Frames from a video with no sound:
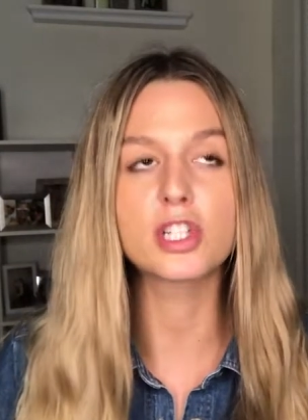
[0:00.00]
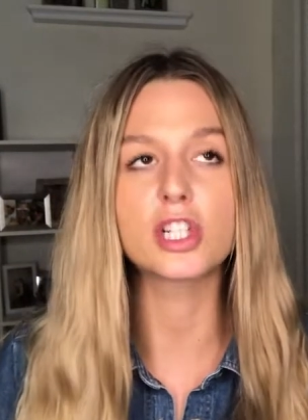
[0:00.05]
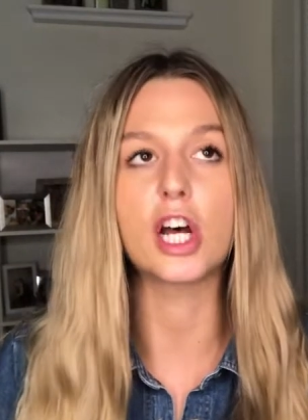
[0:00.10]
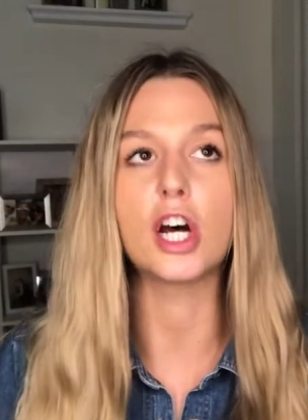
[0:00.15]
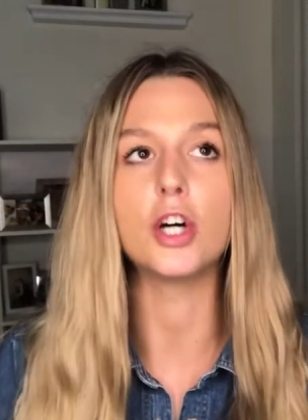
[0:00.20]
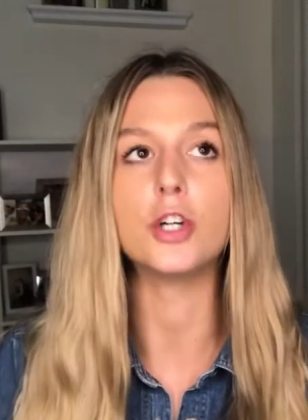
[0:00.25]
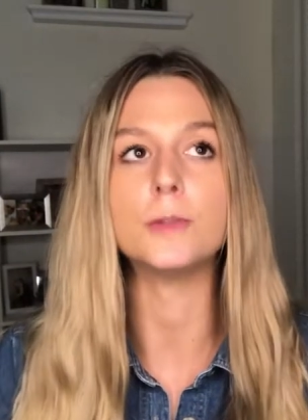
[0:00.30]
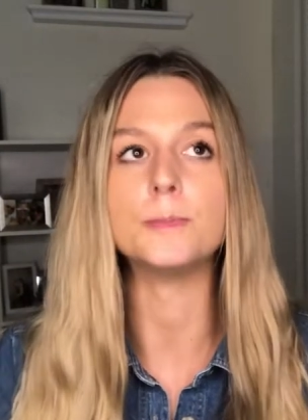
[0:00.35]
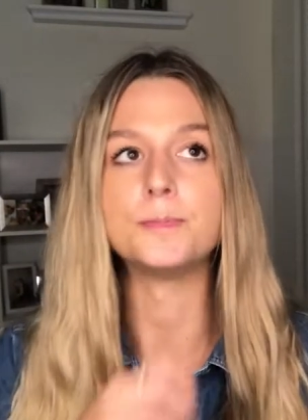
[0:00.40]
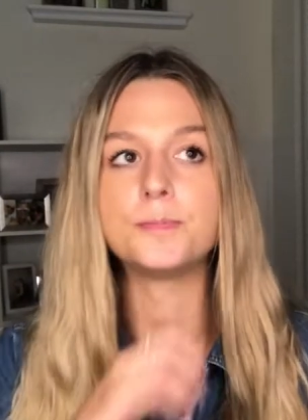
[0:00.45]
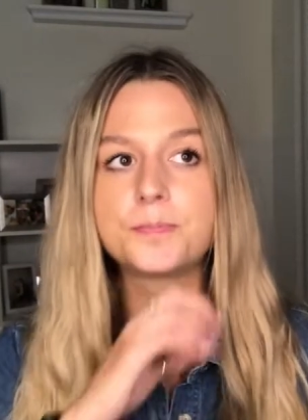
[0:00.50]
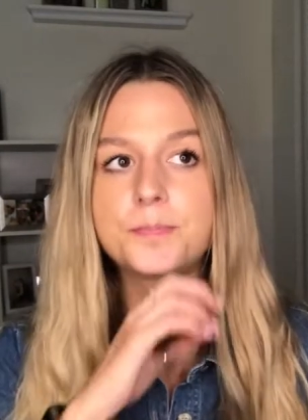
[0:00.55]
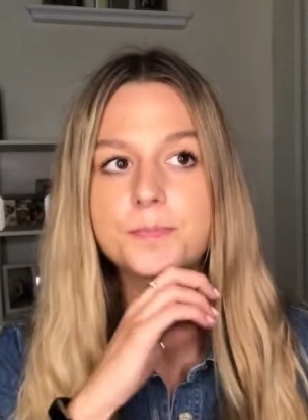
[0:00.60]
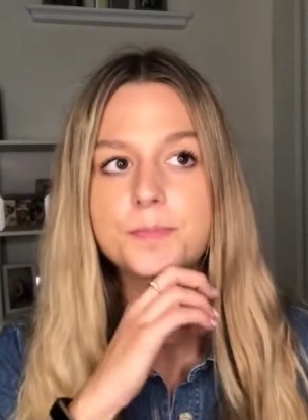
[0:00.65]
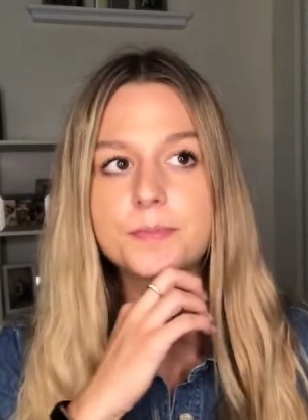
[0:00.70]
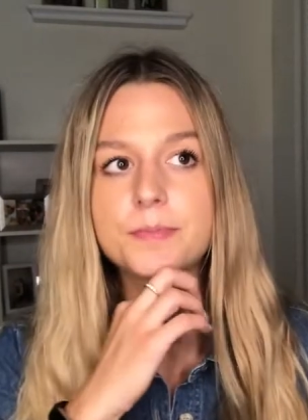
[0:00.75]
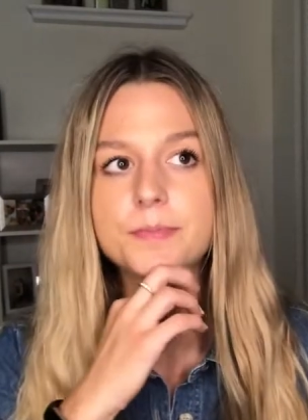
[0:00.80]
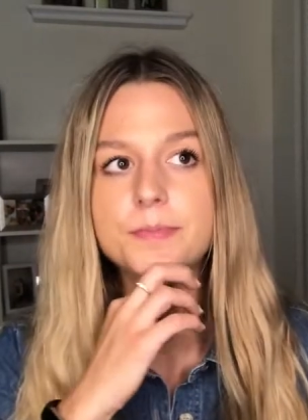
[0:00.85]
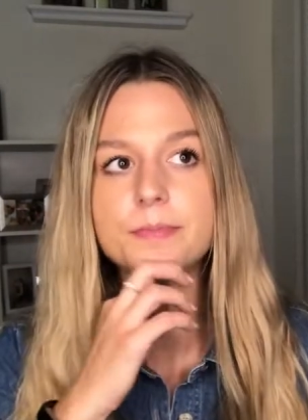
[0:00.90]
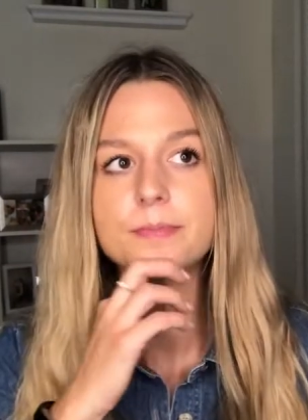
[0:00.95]
So
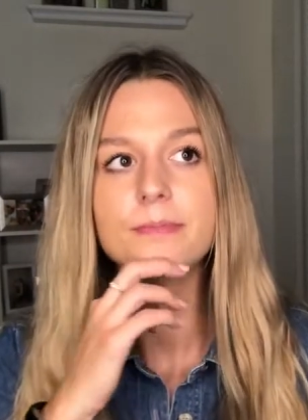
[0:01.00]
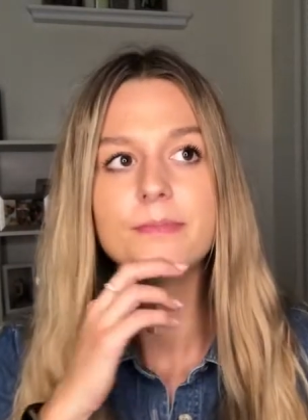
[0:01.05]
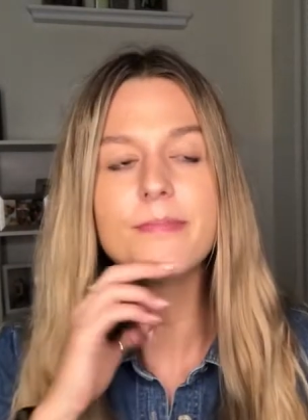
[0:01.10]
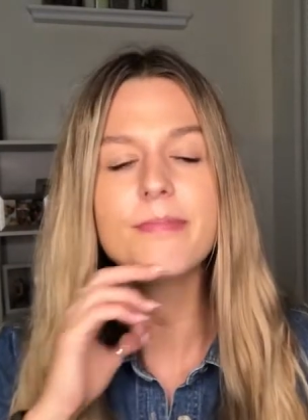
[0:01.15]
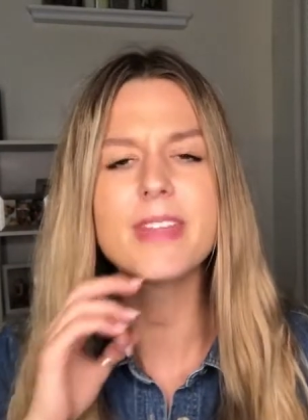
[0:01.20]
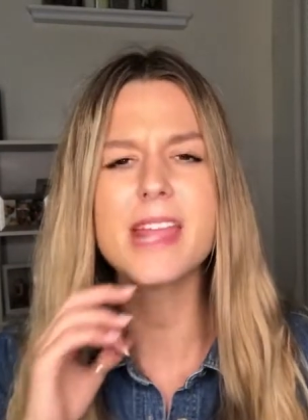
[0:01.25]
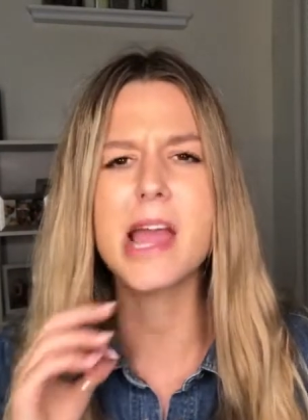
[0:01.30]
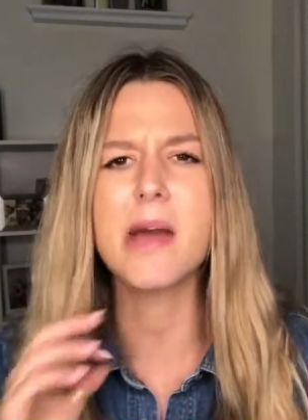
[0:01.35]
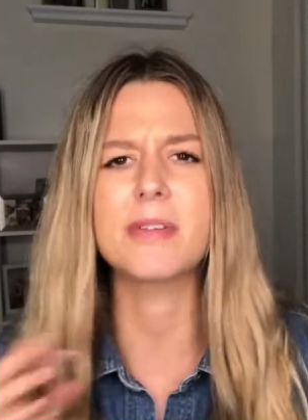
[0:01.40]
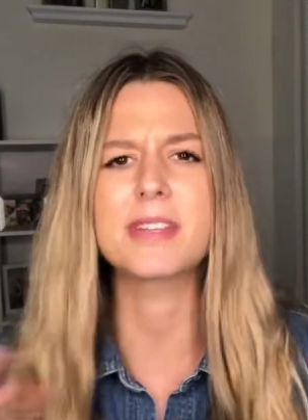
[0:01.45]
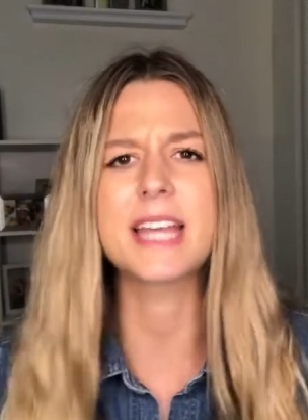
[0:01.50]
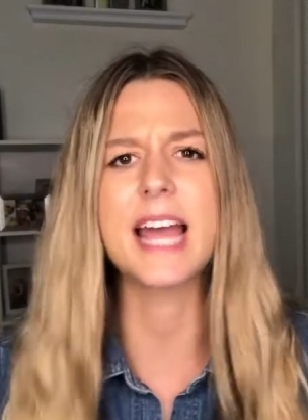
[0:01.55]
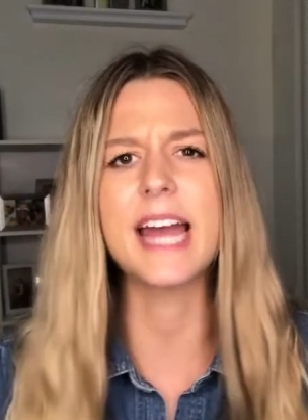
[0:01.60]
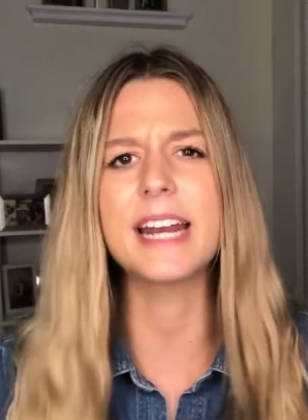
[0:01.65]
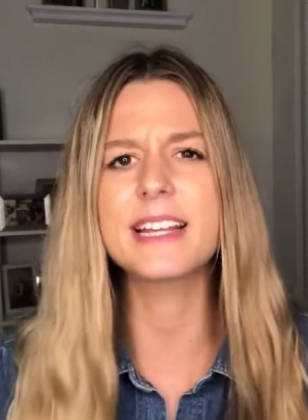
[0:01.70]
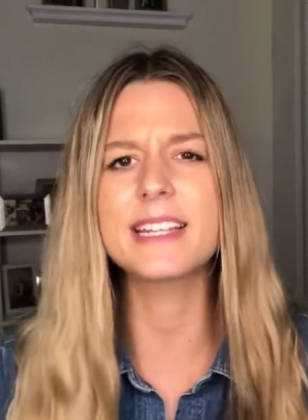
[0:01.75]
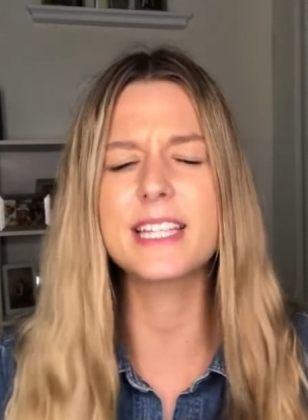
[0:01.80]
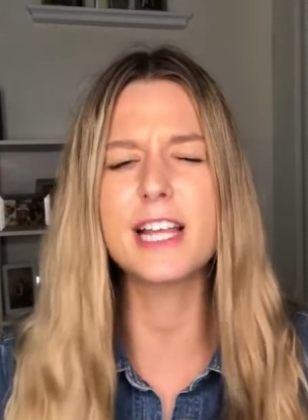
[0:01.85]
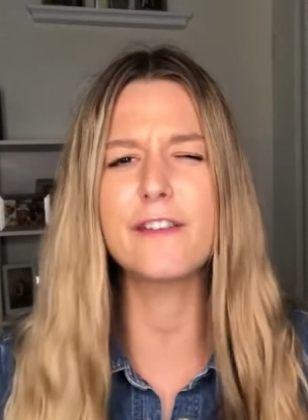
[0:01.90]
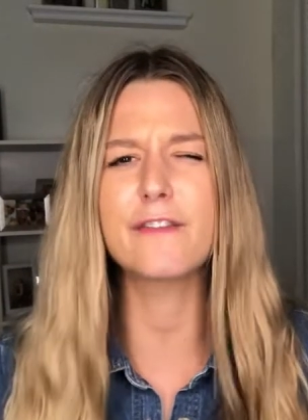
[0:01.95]
I was kind
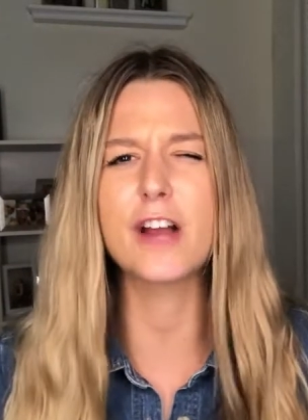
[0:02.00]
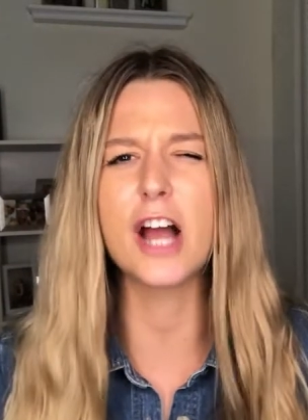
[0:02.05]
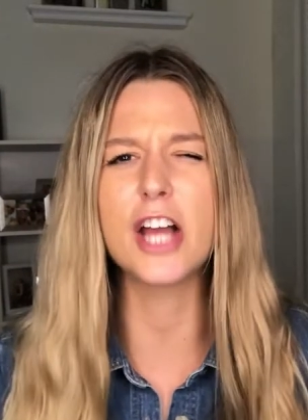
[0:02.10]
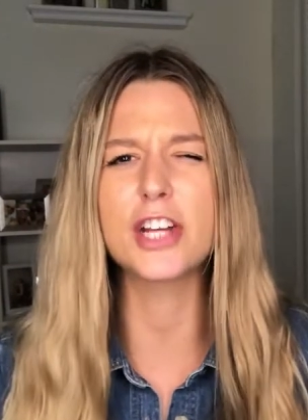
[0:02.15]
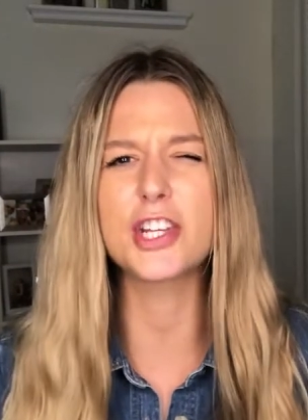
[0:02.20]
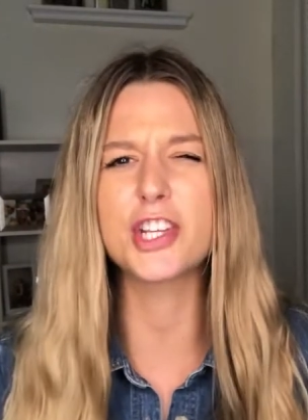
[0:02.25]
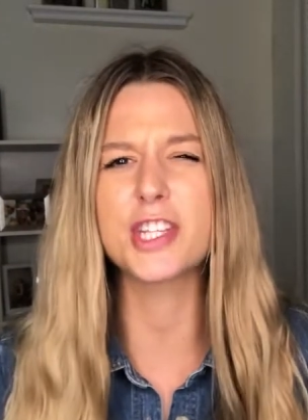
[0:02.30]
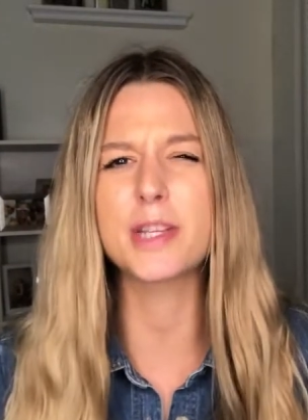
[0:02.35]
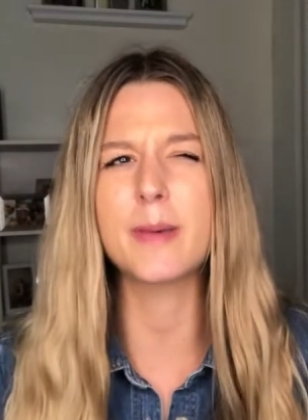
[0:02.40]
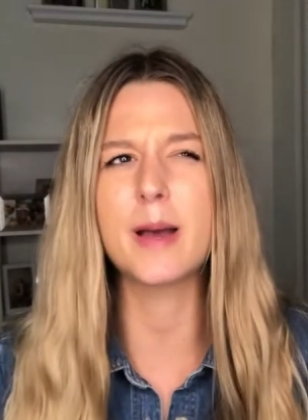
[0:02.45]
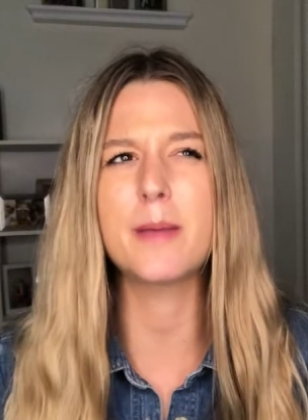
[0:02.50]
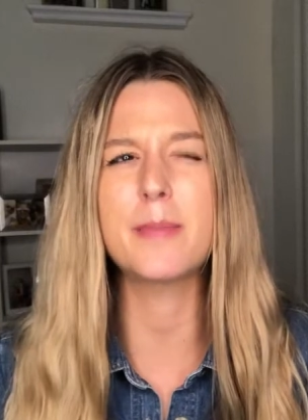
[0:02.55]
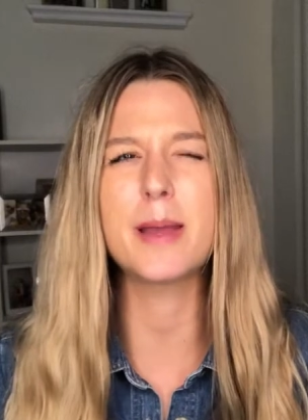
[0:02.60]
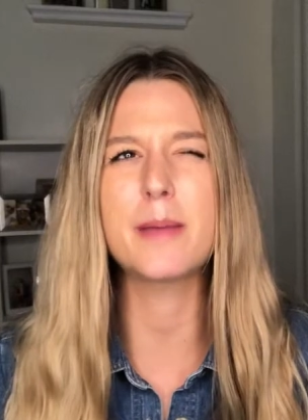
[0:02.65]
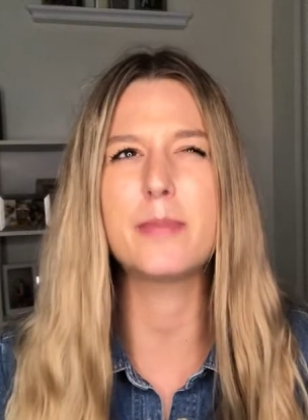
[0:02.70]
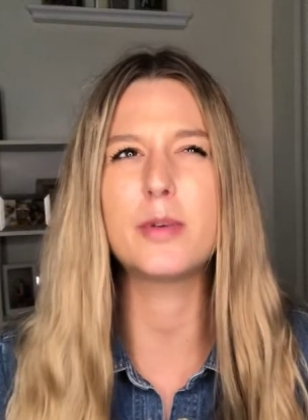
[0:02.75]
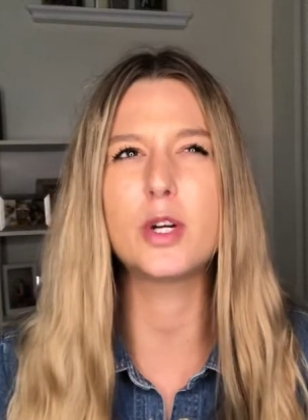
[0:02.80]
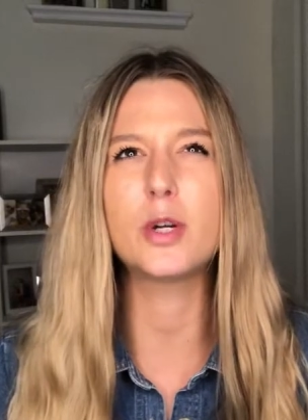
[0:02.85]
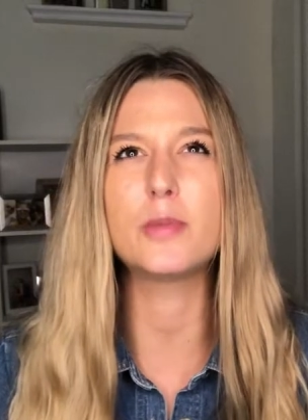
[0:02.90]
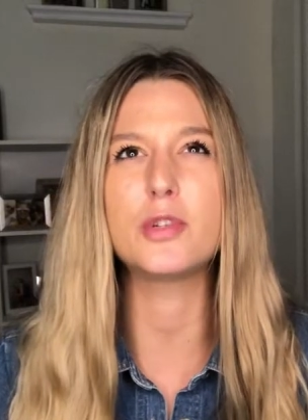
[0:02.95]
of self-conscious about my
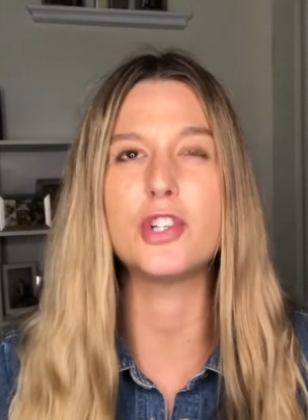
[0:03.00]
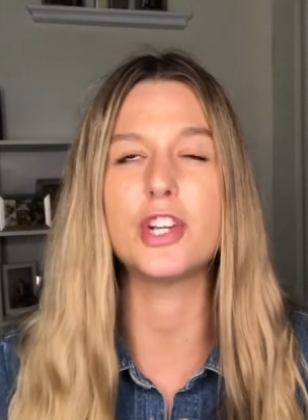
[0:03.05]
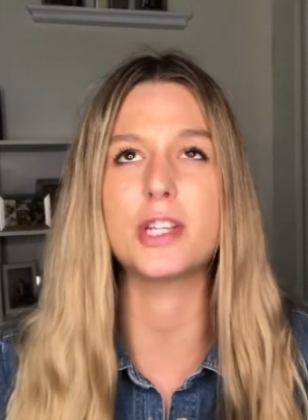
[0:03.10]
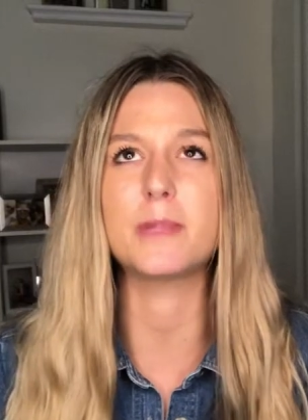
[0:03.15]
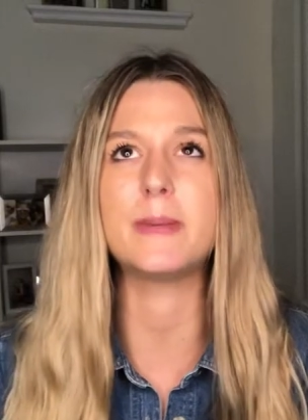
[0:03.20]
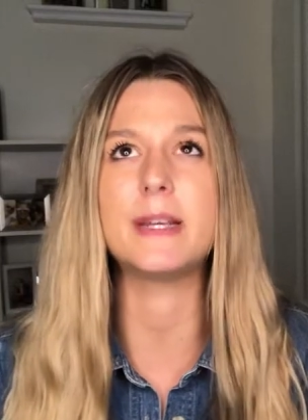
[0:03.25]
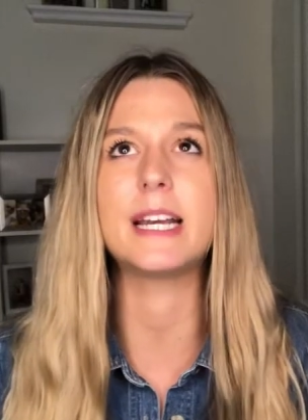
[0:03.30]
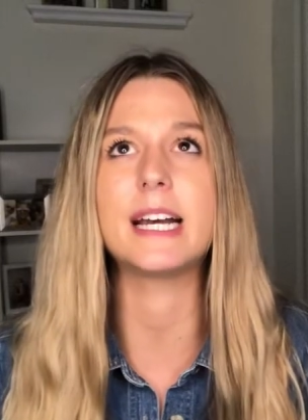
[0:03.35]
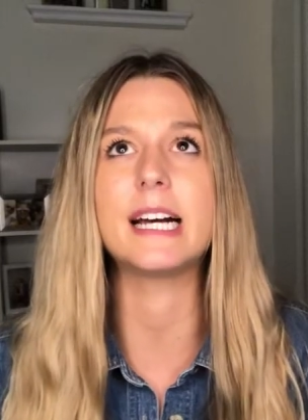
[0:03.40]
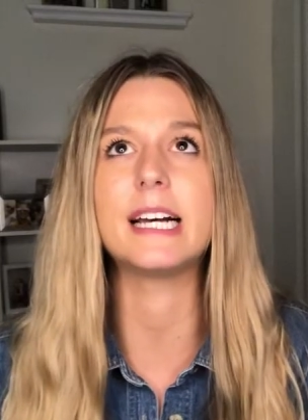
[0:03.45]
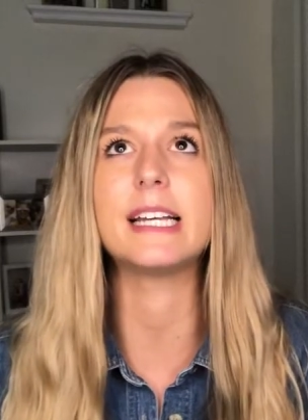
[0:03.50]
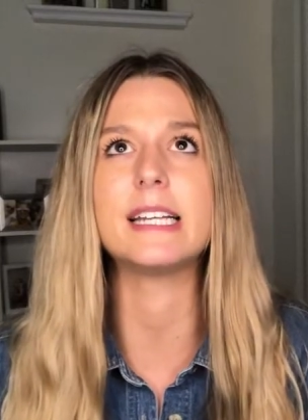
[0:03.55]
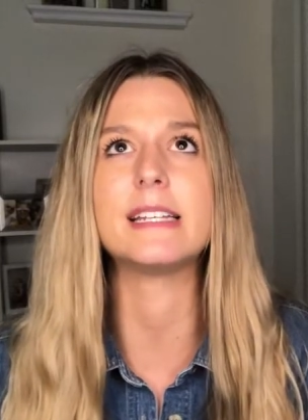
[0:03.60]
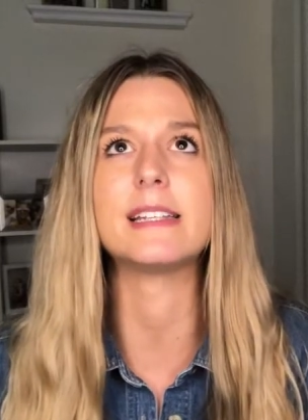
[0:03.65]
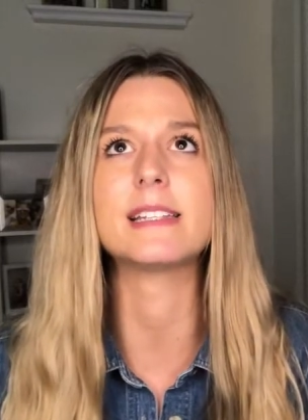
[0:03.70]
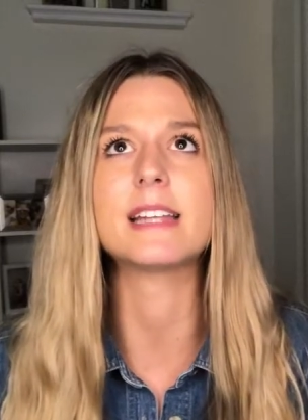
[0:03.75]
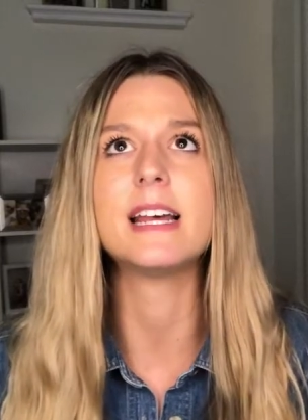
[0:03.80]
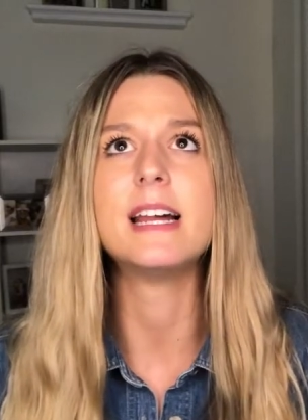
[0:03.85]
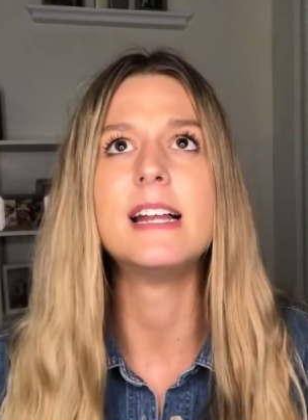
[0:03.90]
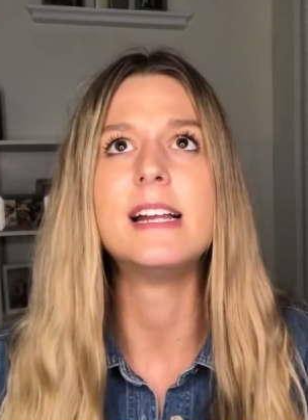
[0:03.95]
boobs just
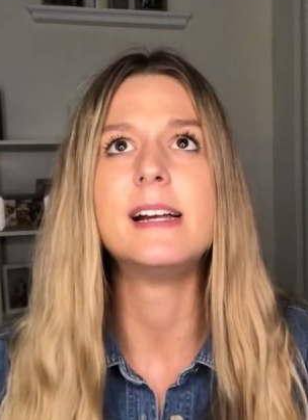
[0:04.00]
because